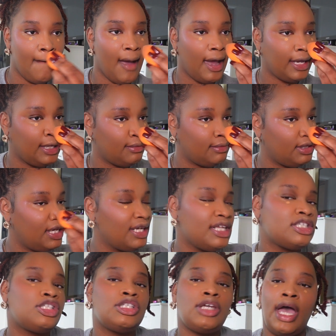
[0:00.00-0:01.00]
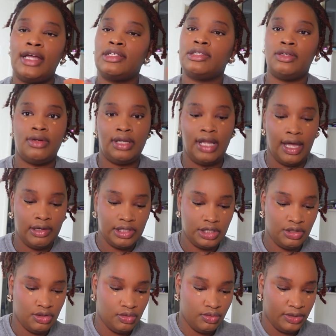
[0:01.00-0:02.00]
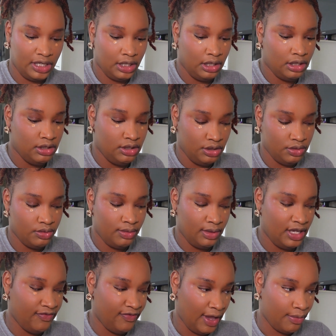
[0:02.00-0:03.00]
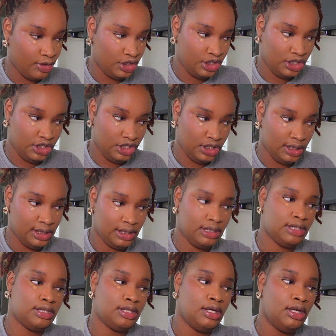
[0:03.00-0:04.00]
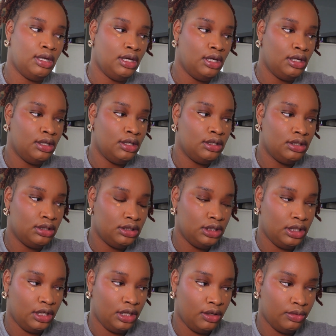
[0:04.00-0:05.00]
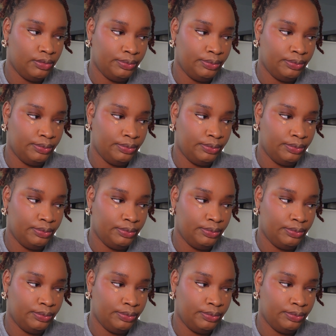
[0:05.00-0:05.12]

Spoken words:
I just don't allow it to do what it could do if I were to just, you know,